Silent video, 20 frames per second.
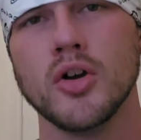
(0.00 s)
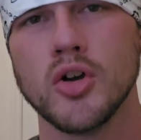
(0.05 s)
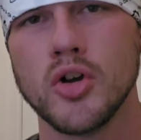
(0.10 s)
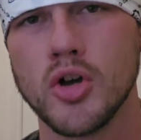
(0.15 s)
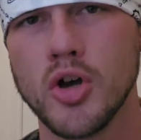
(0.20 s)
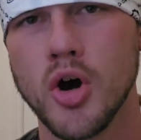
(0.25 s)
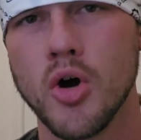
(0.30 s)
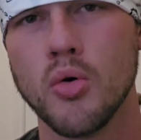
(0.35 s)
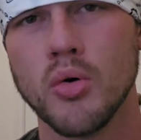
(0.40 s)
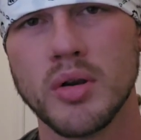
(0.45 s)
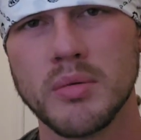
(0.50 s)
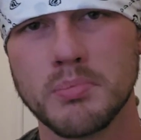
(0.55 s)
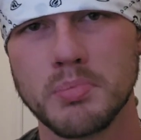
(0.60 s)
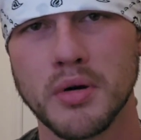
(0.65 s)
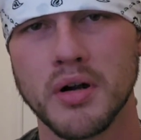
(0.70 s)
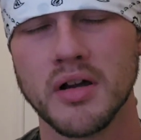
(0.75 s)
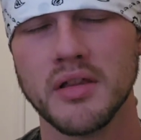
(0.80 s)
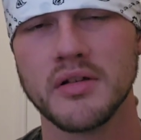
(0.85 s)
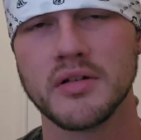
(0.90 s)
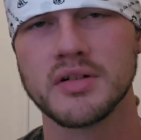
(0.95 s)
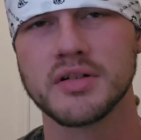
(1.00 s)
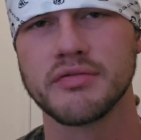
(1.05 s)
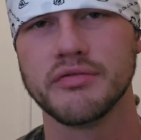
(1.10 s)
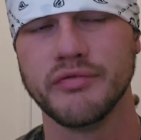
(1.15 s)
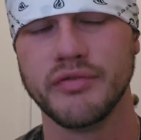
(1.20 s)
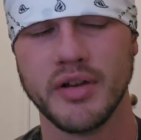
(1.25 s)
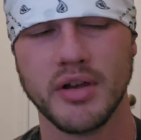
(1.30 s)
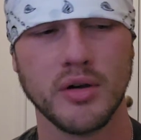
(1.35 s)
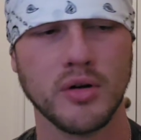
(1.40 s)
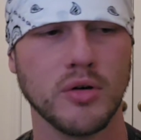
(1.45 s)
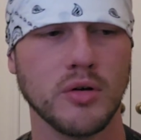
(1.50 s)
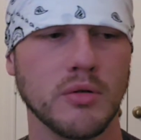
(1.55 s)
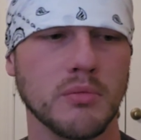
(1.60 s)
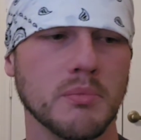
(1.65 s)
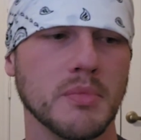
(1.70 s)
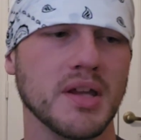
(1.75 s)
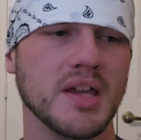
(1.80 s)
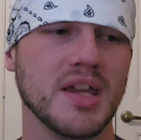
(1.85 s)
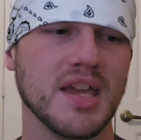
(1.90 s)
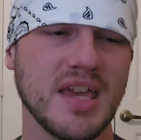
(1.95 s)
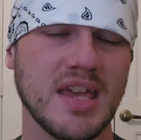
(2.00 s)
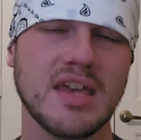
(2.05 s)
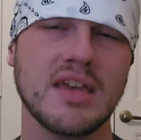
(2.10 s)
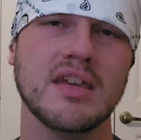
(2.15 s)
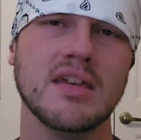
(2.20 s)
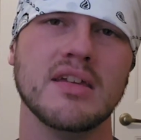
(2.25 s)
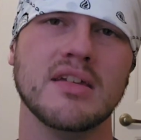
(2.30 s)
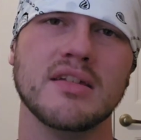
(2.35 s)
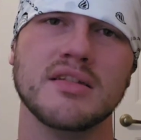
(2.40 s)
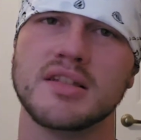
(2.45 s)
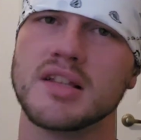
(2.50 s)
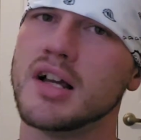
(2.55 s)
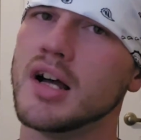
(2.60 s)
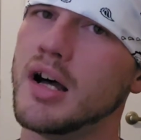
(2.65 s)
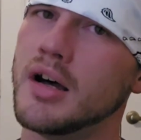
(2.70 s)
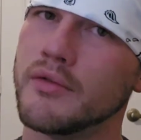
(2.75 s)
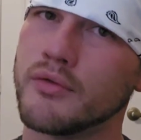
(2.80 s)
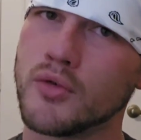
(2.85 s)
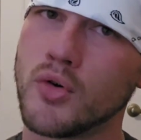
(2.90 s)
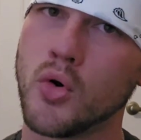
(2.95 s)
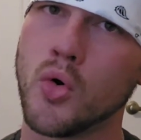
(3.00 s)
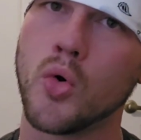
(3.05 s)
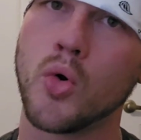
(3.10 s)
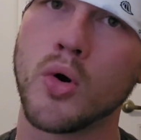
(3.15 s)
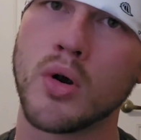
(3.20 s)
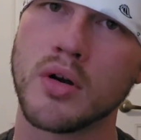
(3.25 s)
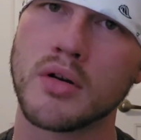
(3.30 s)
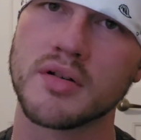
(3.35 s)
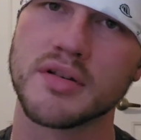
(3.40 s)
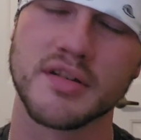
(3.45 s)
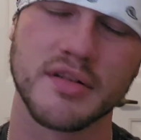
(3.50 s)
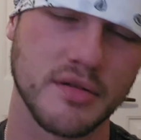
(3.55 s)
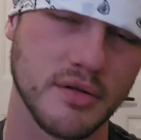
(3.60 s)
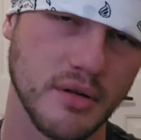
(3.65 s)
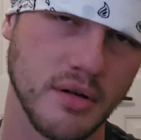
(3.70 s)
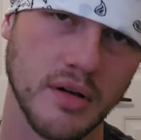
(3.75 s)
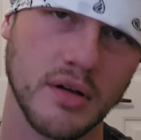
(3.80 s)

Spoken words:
Coen Brothers film is, of course,